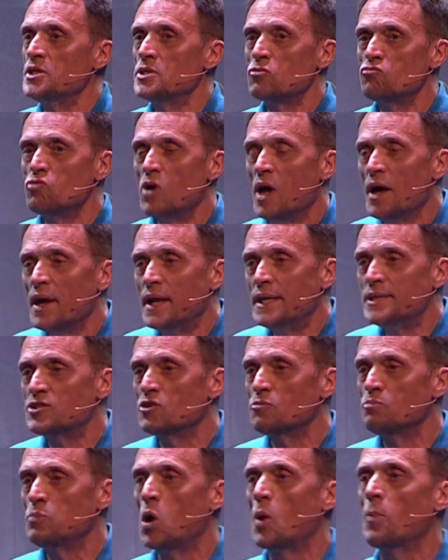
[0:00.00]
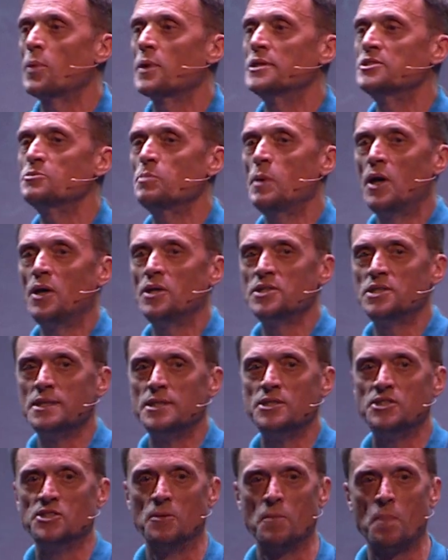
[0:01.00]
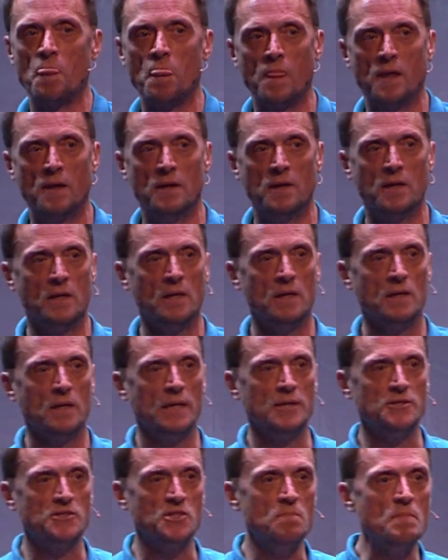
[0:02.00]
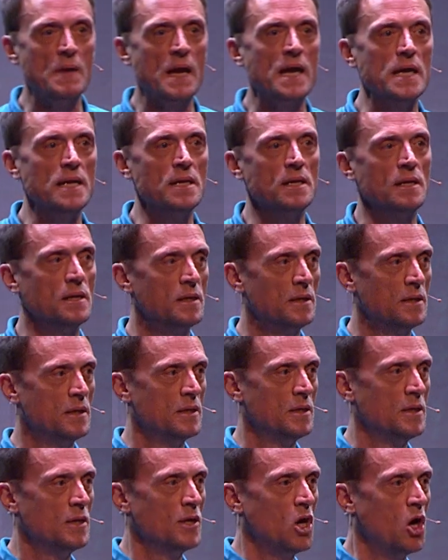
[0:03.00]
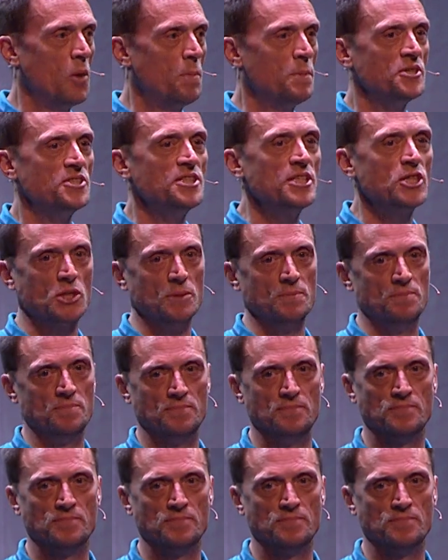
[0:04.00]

the rise of populist parties as the main opposition.